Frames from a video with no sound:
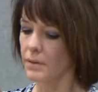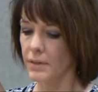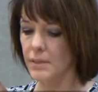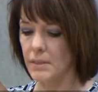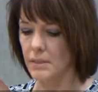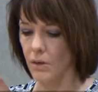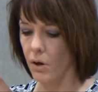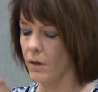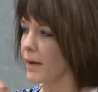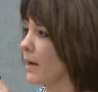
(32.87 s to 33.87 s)
This is
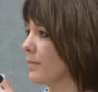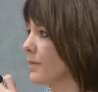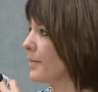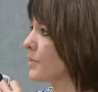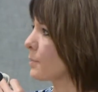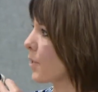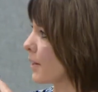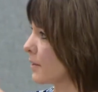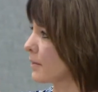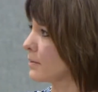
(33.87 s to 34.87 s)
all I have left
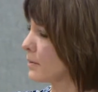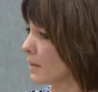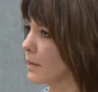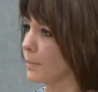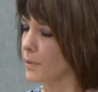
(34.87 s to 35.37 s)
Brandon in the